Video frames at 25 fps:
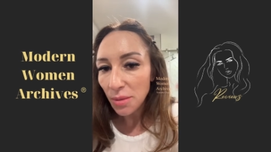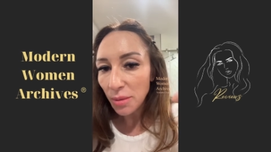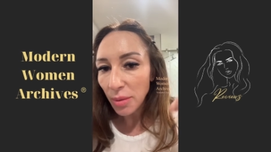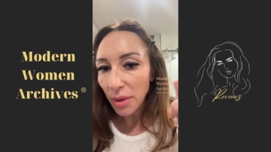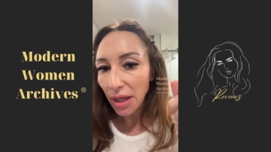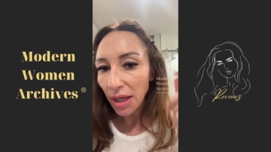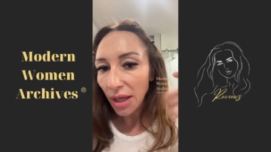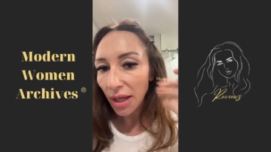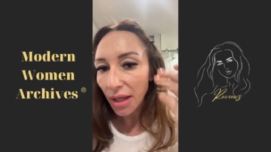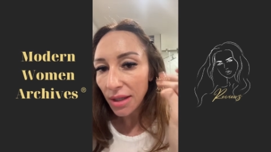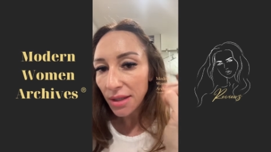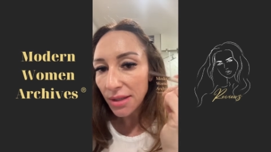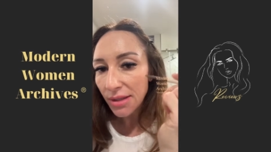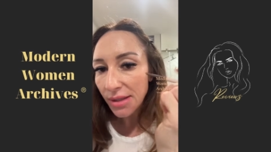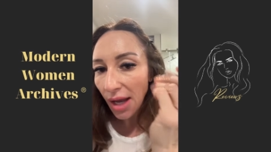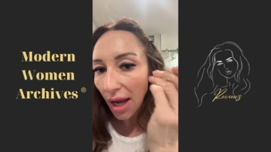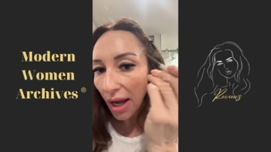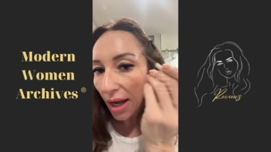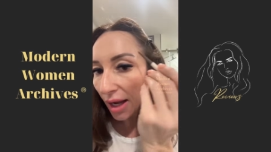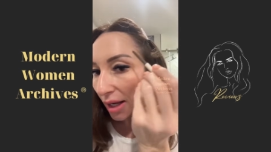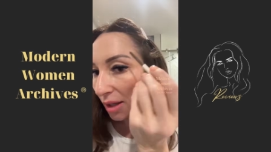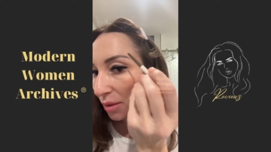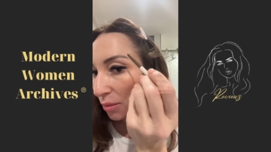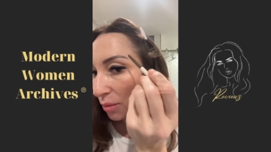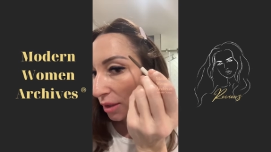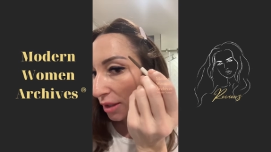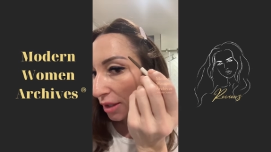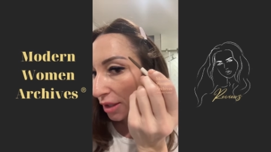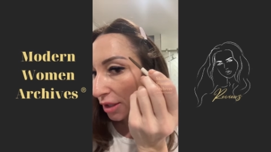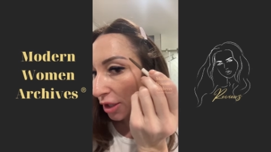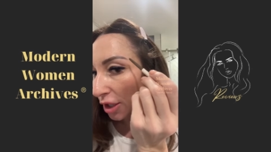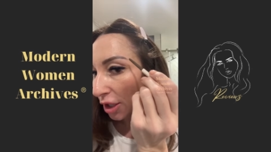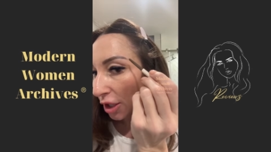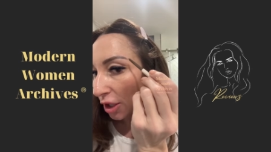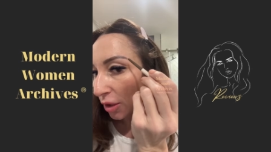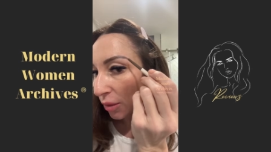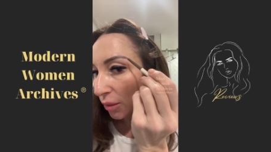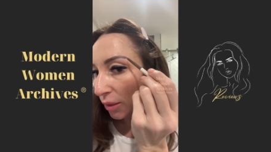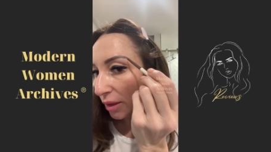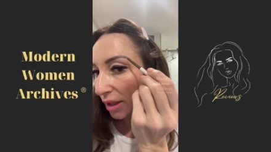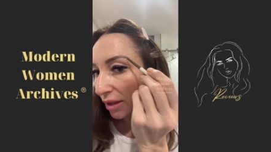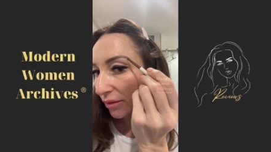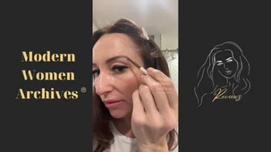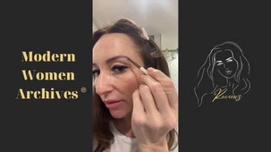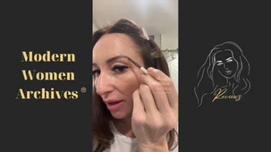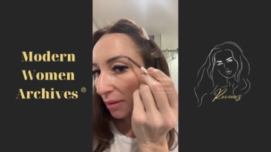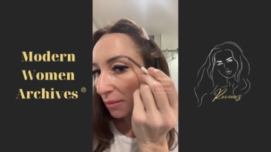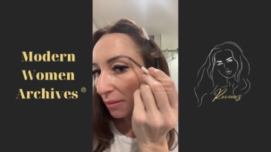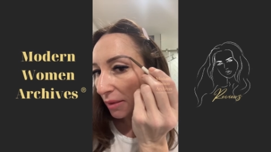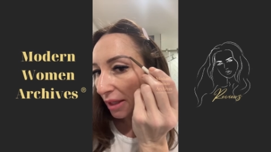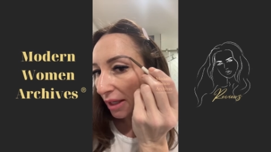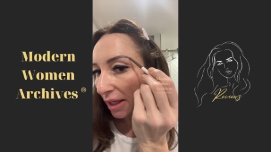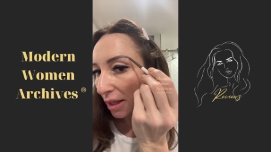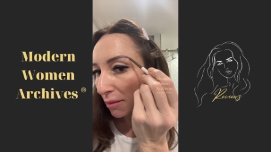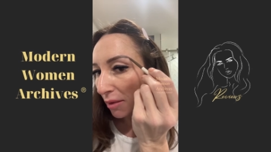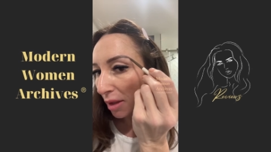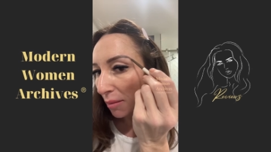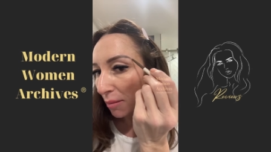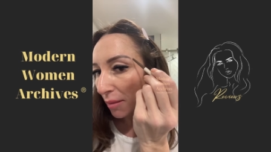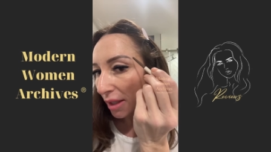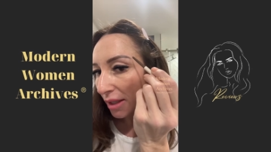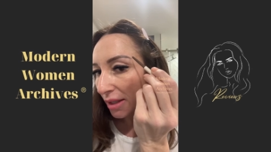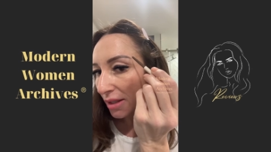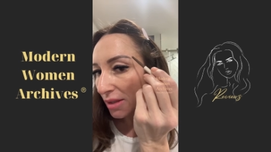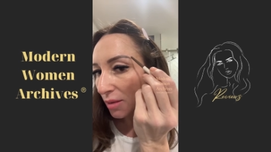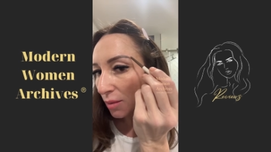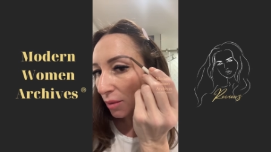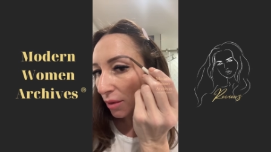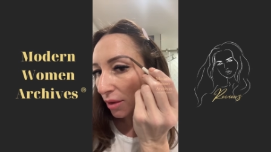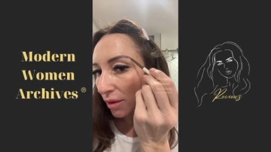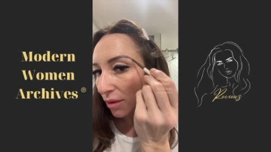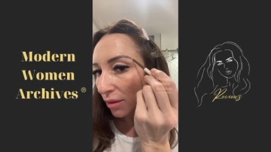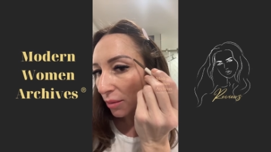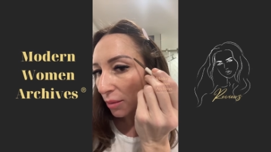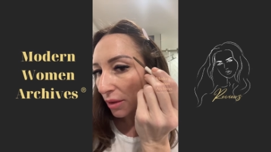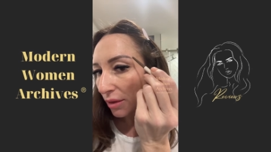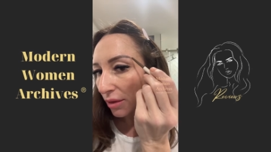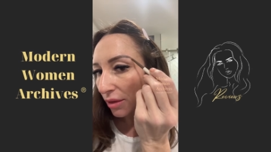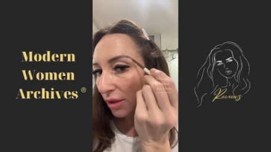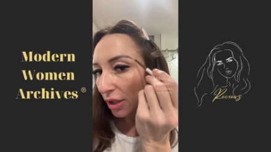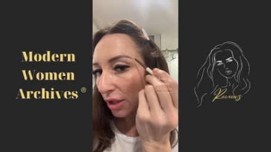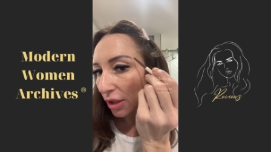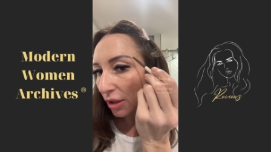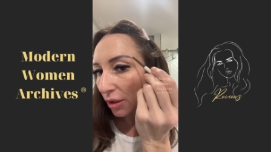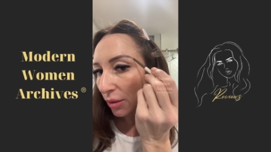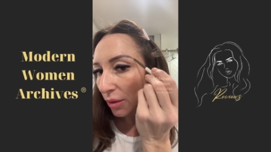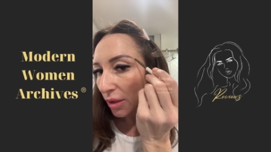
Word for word: because I wanna know if I'm gonna get my money's worth with you.